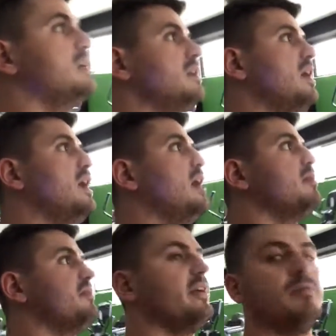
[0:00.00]
You know, I had
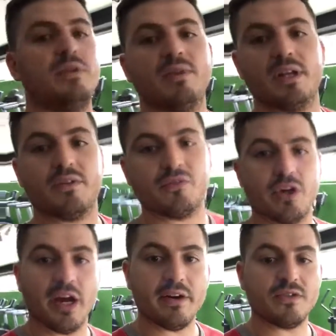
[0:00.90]
my family running a
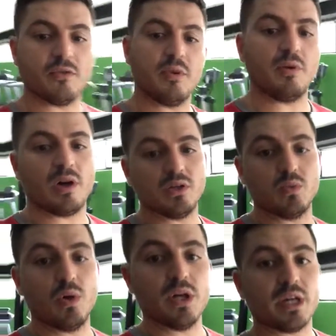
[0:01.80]
few errands for me while I
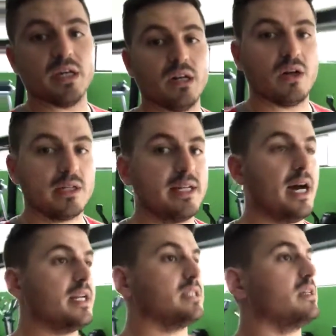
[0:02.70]
was working, like
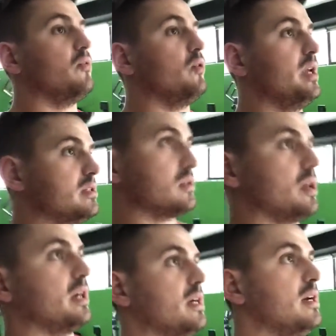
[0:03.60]
dad and stuff went out to
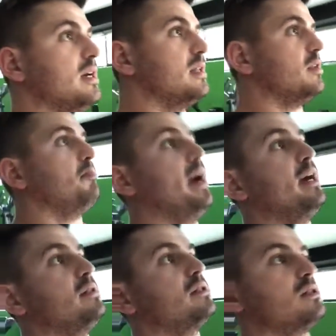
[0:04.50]
go get the paint.